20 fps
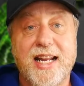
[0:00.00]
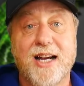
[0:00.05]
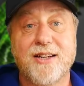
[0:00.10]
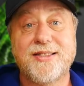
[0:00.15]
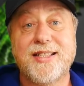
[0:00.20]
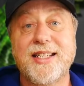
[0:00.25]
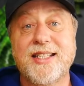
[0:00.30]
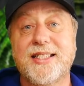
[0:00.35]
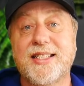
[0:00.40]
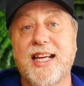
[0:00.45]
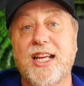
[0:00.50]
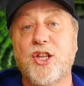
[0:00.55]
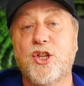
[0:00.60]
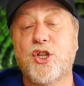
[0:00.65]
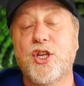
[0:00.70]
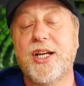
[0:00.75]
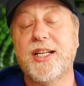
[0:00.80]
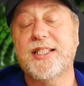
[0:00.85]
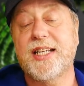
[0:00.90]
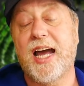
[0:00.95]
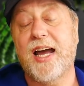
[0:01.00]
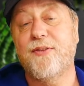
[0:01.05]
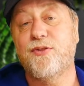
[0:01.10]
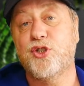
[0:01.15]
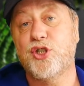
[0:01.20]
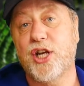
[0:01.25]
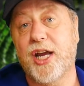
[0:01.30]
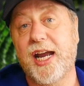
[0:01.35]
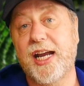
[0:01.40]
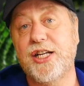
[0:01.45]
Now, since then, things have
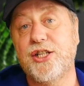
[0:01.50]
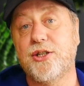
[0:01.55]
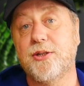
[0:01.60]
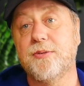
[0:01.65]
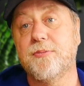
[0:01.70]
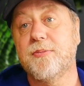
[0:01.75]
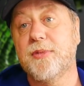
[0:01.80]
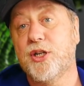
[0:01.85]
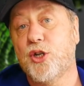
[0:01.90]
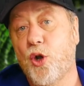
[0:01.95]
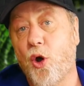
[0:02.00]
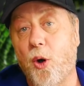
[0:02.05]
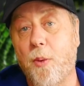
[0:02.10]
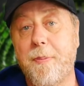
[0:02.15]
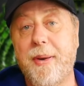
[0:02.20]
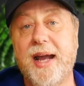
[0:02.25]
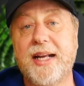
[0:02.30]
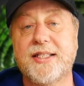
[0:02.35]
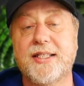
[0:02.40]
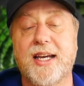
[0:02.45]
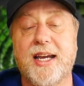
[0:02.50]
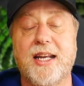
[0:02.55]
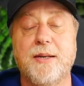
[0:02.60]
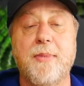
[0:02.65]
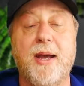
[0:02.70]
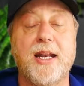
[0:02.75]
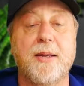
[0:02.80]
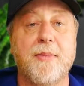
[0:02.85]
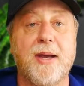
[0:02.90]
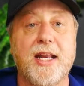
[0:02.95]
changed and got better in
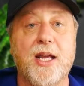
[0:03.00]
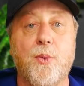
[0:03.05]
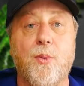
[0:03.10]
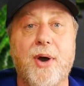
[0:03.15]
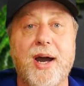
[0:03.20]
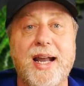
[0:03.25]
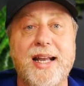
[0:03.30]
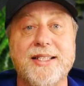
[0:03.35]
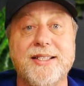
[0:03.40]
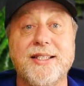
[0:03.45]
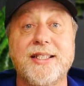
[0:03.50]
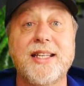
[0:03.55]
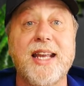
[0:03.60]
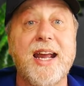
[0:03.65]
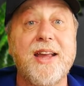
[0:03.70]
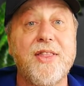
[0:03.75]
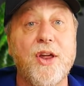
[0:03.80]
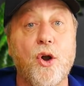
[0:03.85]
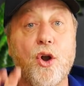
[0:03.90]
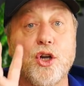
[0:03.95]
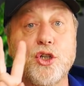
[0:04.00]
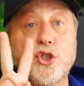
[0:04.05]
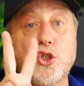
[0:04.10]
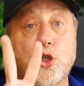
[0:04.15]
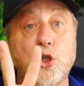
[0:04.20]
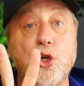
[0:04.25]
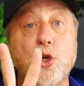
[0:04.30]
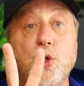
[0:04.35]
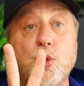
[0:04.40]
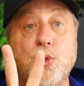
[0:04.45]
many, many ways. And today there are
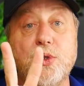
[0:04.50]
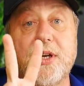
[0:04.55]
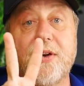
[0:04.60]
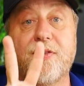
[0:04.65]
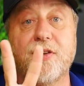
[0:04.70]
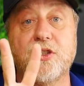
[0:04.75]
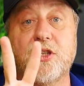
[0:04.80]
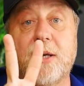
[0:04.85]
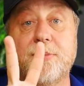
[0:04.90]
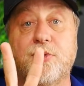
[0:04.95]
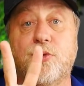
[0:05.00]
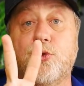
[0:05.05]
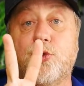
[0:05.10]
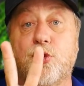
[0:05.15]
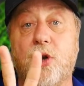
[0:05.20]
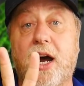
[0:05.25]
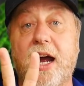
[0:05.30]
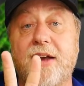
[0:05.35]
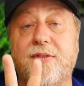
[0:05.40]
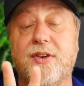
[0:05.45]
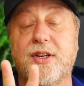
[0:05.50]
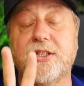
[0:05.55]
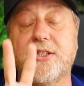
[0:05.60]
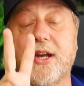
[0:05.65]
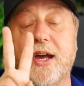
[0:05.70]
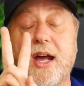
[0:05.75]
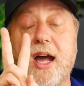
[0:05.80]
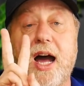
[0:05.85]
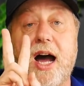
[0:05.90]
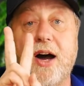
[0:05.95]
two different types of drivers
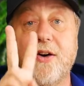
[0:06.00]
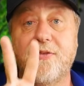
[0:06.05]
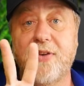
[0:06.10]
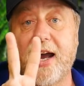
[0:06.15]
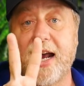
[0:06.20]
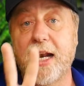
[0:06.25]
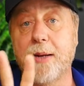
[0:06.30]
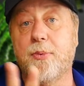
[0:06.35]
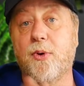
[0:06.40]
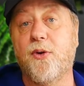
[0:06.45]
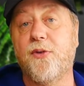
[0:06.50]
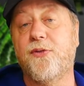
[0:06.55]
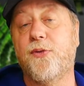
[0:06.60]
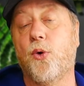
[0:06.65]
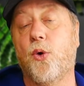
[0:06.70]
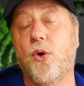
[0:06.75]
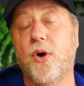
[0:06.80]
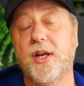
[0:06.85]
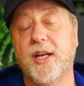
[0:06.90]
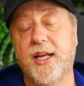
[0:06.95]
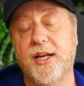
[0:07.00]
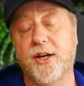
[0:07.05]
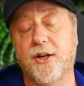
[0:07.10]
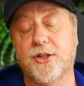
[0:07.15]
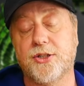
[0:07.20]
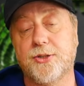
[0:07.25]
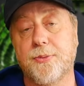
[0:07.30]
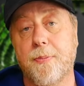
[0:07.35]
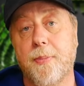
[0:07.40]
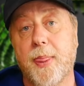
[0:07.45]
available for
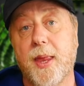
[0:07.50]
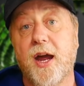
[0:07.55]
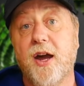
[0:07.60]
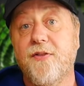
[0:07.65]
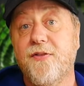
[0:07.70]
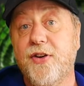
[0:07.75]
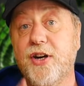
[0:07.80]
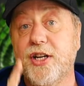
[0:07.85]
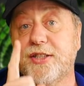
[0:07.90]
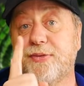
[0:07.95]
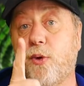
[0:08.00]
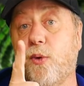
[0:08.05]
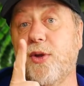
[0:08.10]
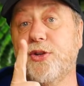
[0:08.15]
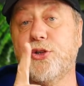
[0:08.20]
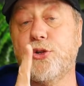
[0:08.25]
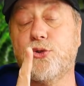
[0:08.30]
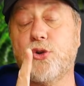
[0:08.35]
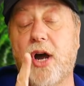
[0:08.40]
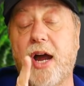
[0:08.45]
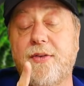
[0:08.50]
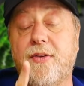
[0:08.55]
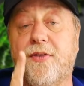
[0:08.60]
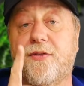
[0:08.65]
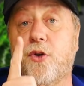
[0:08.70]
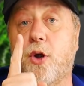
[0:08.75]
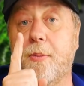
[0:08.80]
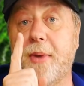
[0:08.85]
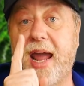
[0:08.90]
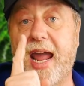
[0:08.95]
Linux. First of all, there's a driver
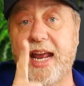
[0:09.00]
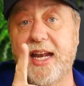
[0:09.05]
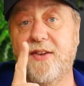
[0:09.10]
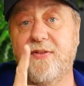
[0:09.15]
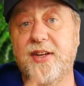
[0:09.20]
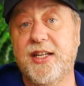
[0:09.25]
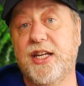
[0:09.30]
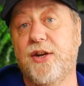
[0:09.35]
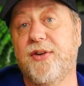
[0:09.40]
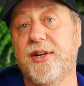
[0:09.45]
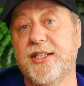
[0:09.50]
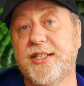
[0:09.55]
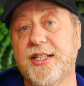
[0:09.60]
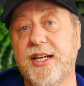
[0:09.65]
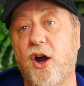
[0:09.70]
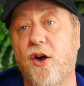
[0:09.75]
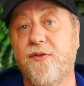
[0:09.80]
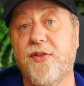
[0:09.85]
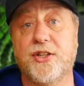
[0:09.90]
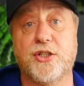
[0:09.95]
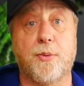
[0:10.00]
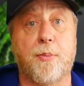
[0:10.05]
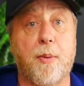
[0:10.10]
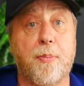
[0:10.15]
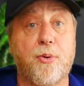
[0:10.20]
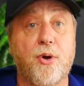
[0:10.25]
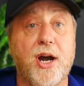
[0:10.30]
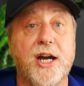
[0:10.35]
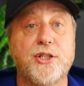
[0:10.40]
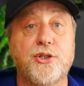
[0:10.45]
from NVIDIA itself. That's a
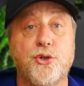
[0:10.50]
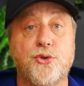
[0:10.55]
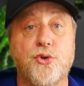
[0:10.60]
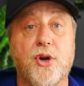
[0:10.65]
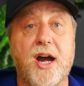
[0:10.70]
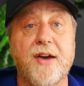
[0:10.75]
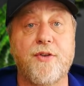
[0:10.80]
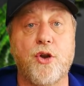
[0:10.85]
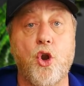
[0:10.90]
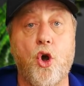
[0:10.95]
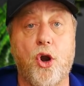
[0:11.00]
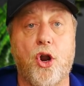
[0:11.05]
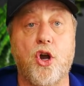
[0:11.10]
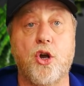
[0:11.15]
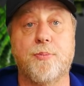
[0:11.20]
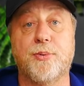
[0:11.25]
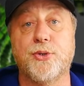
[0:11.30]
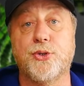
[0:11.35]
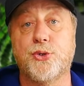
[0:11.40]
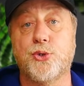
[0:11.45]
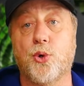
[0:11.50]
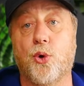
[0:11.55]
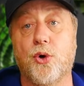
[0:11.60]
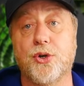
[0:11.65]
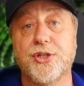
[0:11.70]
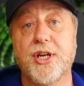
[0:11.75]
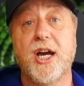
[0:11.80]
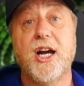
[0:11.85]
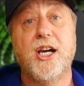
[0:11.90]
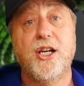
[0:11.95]
proprietary driver, not open
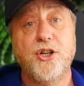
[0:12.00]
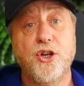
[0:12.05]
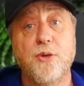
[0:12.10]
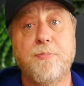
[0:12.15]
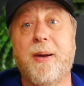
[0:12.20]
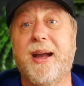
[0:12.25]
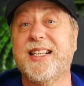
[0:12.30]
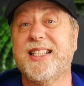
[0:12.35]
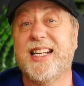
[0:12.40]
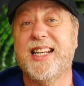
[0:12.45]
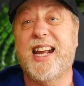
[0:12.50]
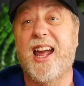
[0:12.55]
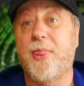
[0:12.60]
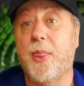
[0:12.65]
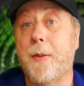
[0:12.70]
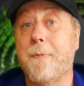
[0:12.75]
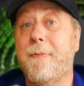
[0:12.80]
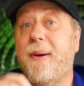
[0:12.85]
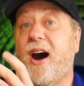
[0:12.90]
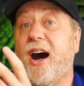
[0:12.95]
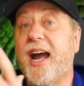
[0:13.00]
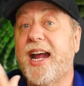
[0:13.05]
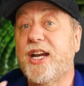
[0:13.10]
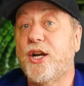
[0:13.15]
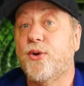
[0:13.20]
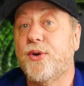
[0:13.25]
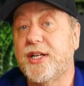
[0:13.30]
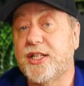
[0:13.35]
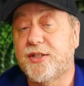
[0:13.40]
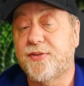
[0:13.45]
source. You basically get the
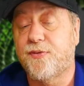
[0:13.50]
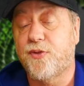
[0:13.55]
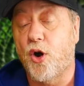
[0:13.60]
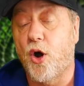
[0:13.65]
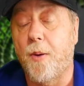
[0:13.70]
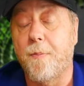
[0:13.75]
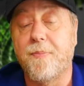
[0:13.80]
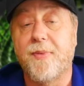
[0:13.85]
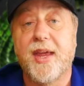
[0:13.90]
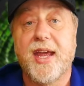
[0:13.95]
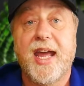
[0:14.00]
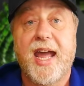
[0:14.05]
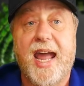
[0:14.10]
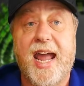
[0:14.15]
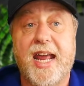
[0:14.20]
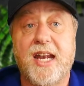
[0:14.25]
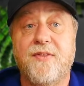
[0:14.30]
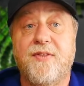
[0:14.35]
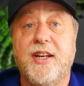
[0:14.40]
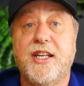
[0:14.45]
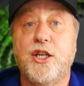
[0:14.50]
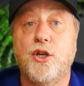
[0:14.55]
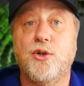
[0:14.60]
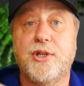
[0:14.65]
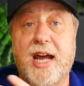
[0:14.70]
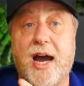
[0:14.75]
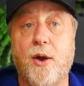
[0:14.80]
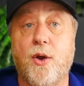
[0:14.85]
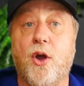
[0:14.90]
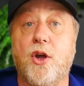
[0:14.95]
binaries from NVIDIA, you
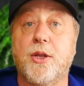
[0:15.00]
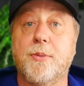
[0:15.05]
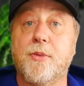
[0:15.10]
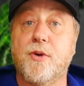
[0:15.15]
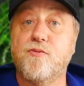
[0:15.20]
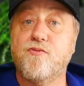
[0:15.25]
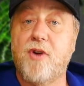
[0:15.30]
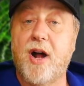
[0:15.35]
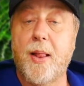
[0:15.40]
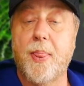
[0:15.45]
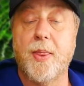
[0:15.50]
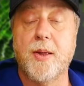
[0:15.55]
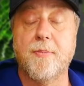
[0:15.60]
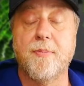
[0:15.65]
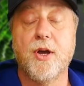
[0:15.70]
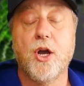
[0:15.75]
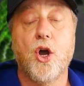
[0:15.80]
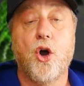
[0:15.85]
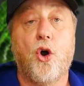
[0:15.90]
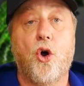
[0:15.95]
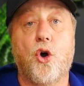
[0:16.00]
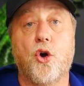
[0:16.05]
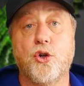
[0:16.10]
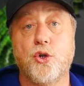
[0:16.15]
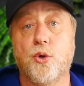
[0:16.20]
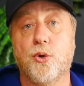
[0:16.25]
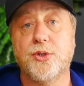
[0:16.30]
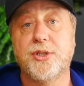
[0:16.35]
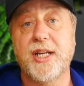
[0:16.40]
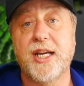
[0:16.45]
download them and run them on
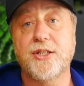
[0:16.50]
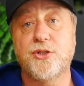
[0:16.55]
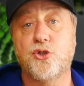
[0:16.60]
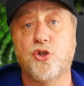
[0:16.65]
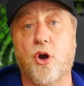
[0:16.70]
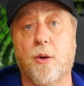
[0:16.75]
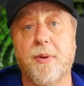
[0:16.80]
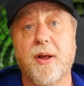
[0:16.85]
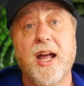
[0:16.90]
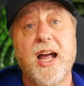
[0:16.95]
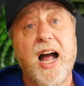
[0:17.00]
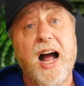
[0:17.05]
your desktop.